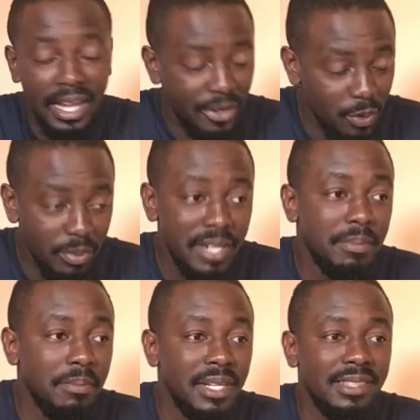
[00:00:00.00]
I know many
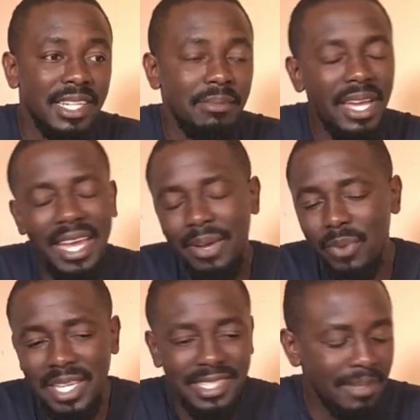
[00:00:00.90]
people are telling me, hey, ah,
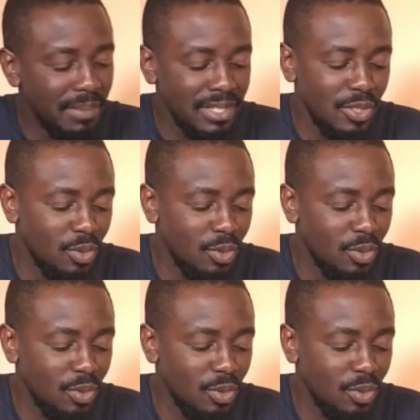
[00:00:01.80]
why is Zambezi?